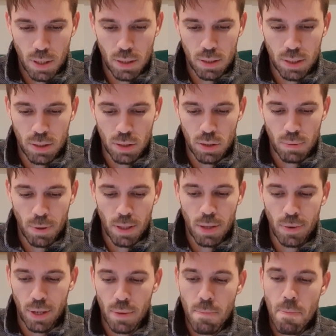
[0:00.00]
I just need to zoom out.
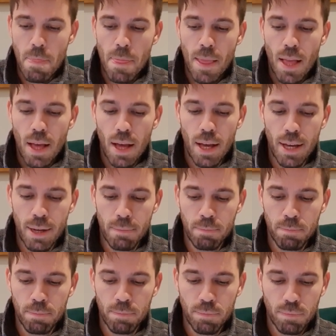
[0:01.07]
There we go.
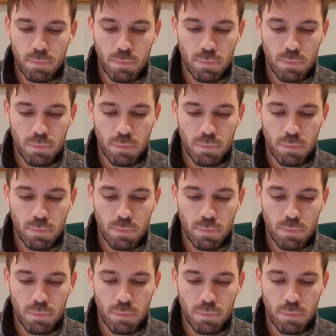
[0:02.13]
Um,